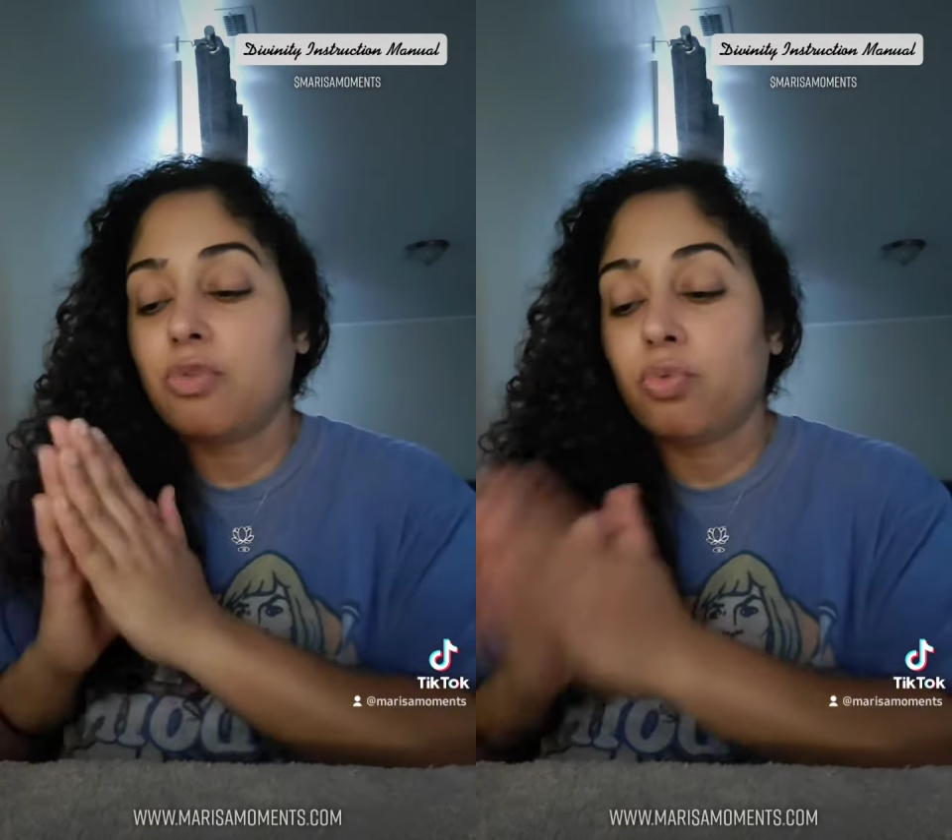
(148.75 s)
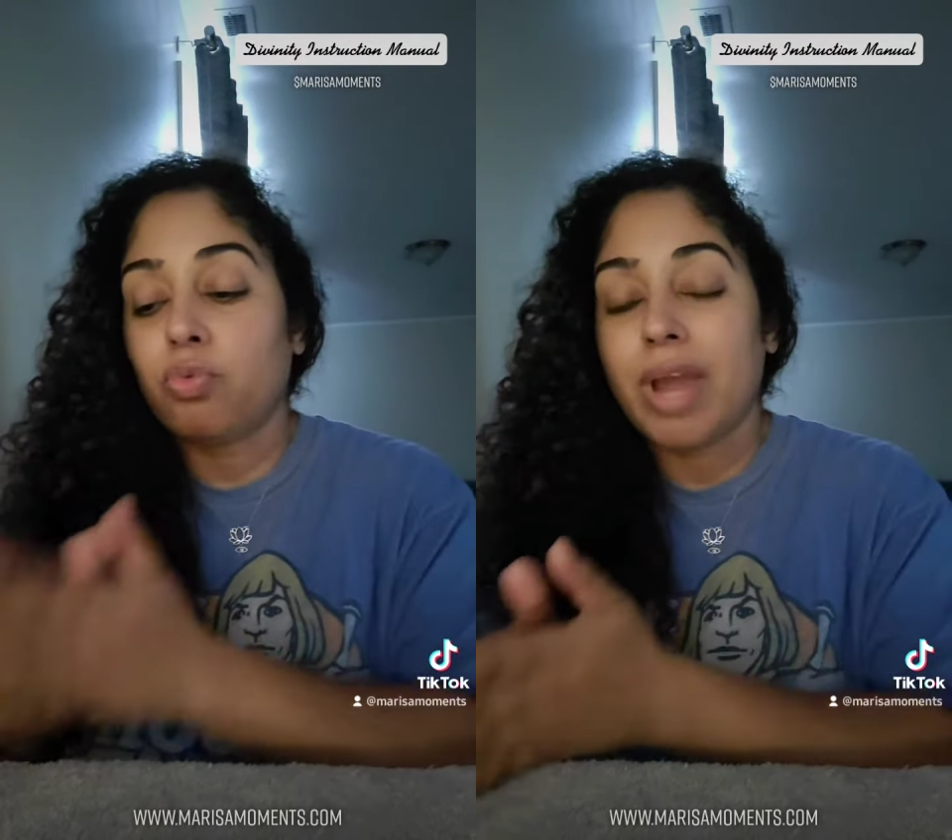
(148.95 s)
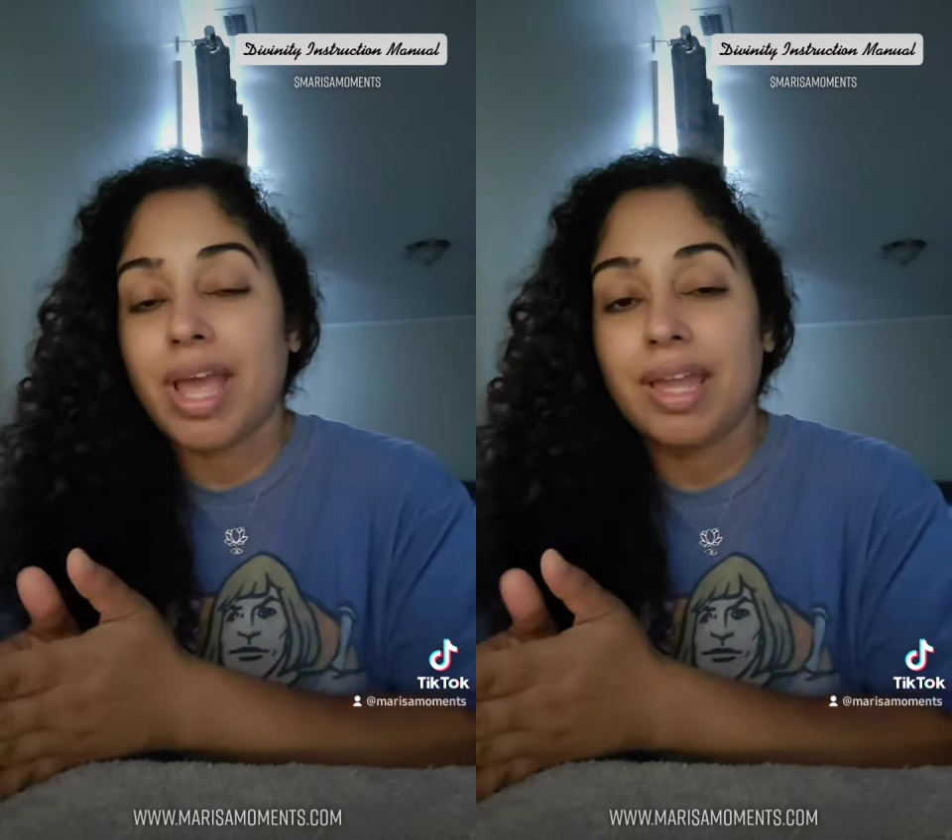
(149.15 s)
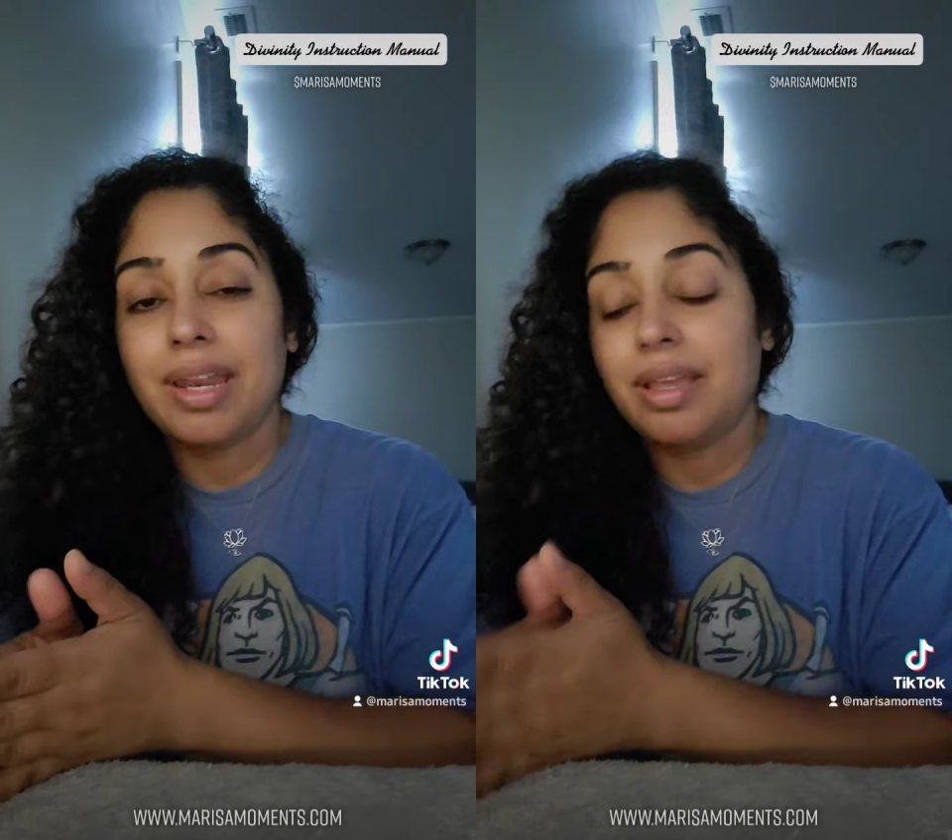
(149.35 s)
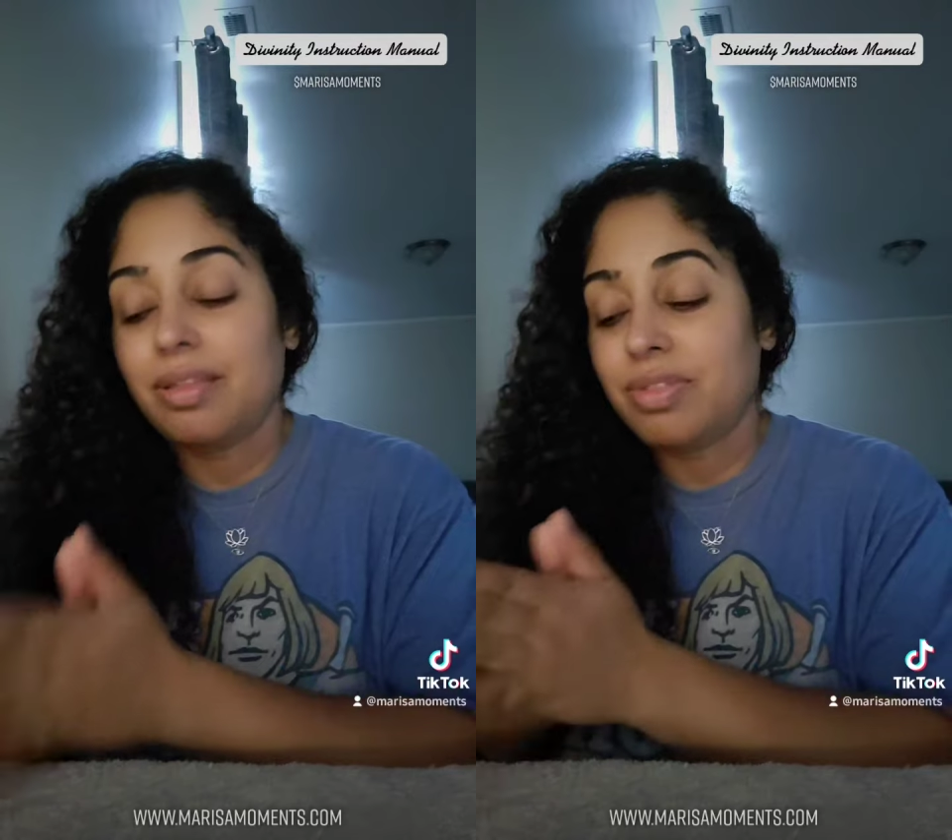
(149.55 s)

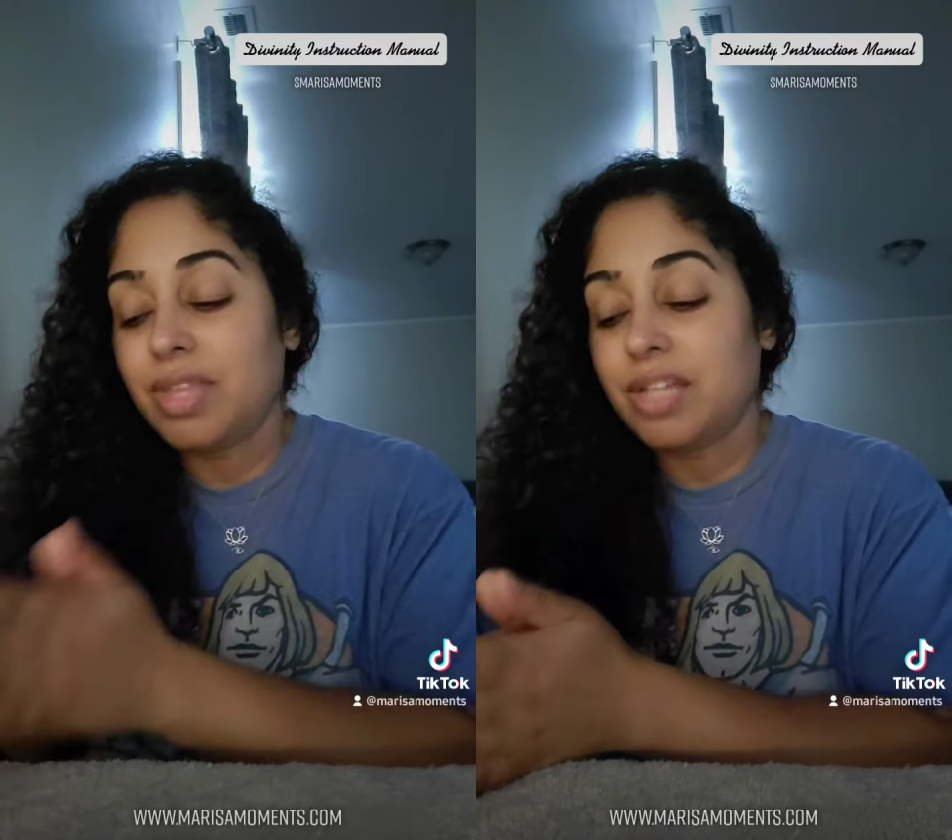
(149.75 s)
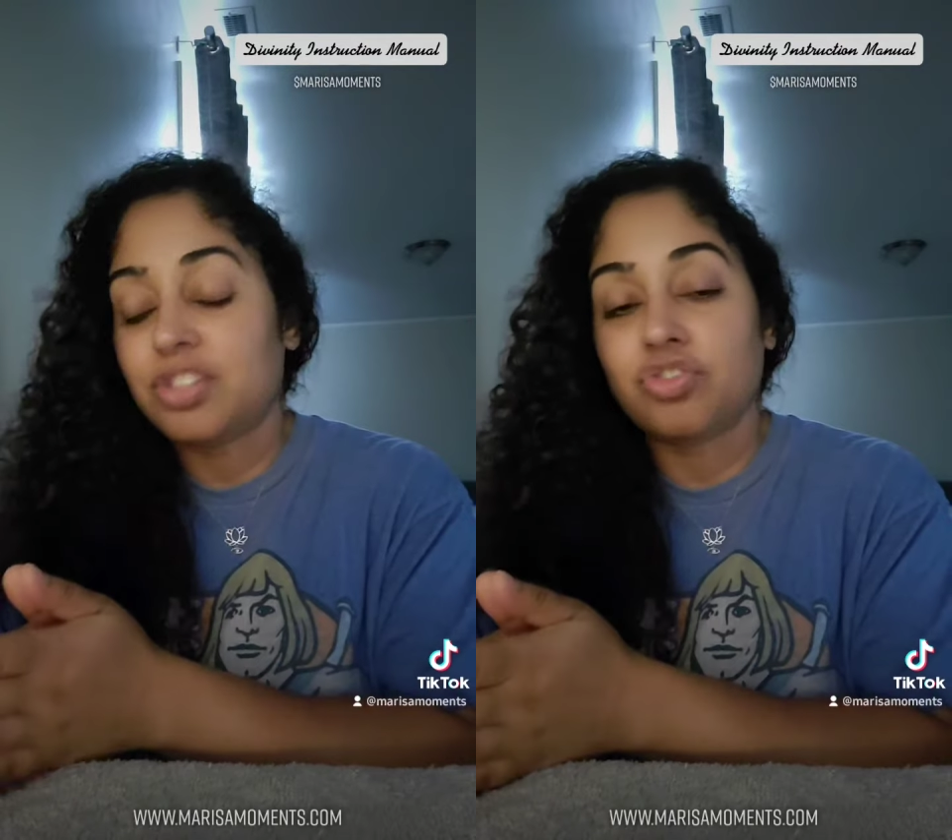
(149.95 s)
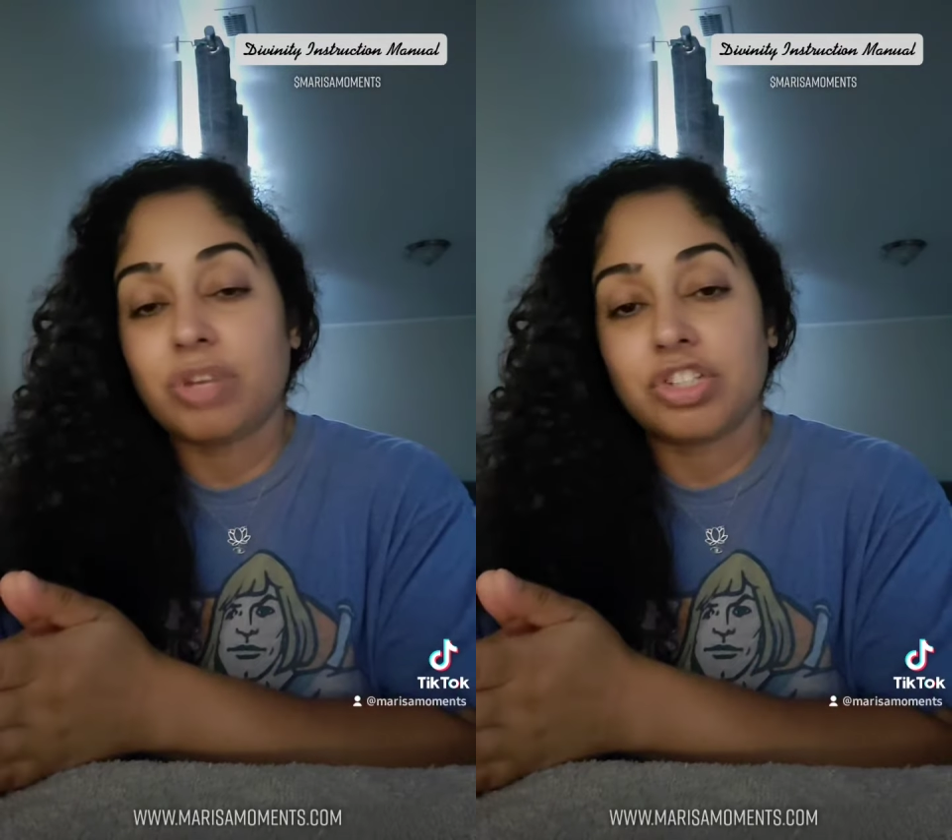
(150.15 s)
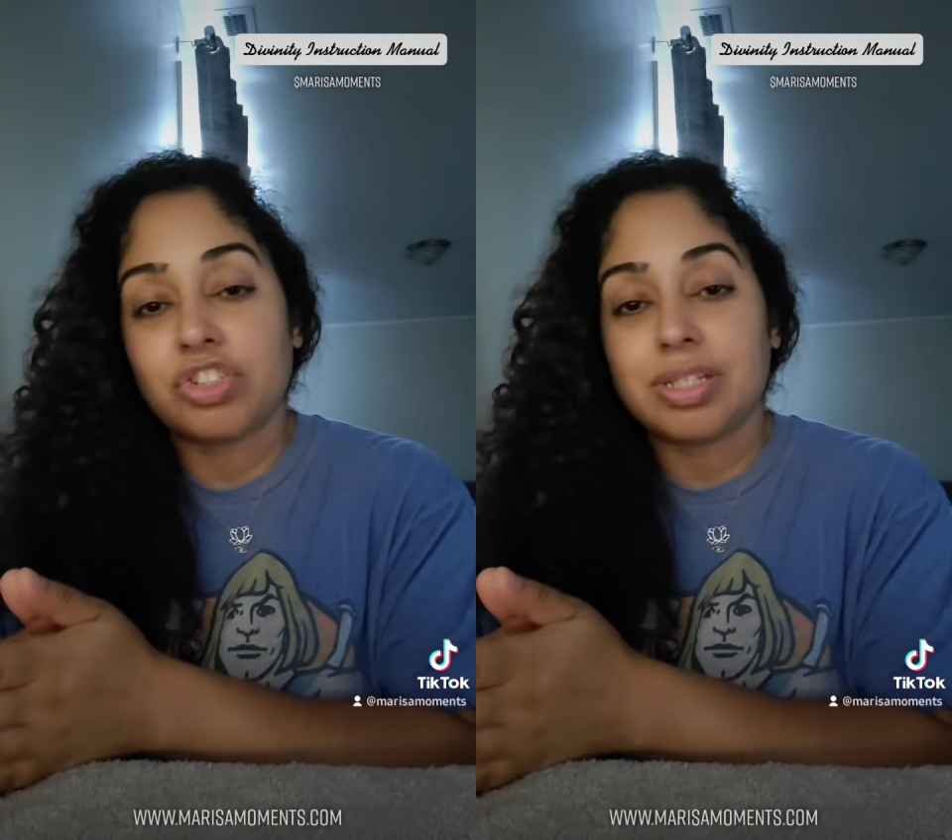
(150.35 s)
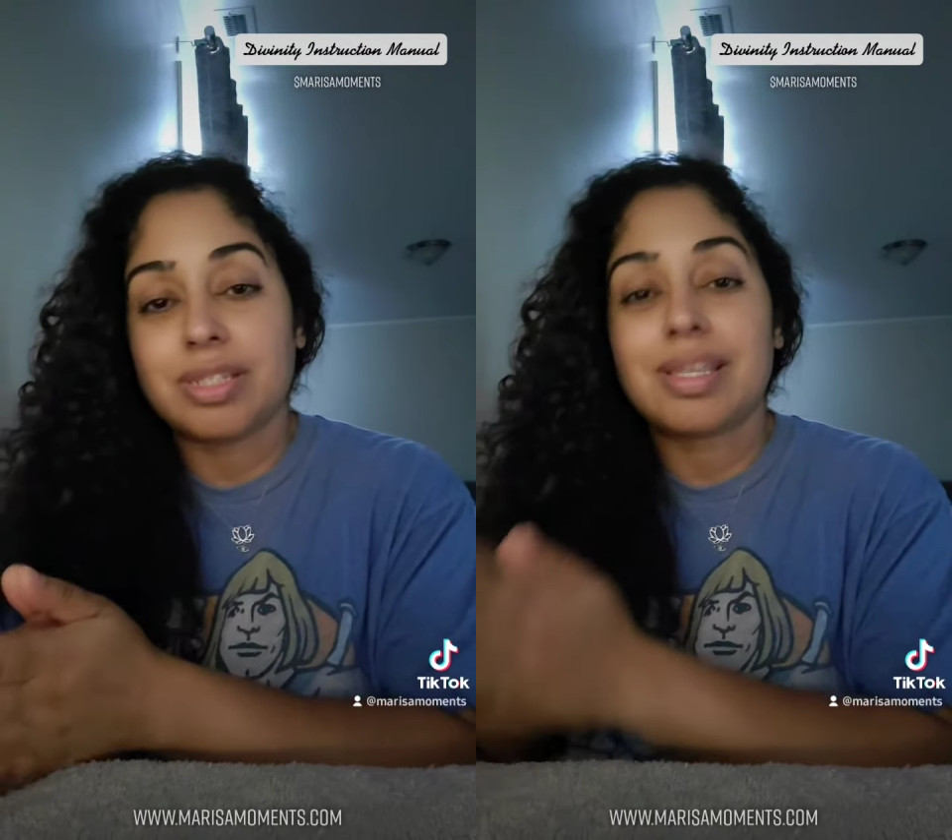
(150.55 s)
read the
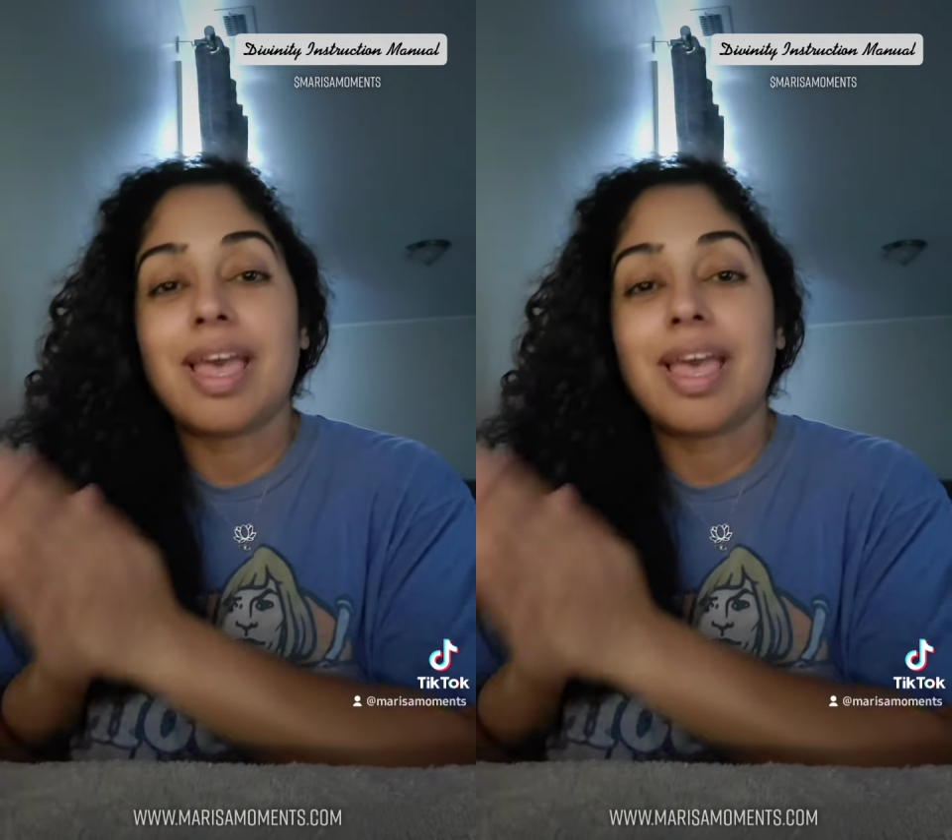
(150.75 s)
instructions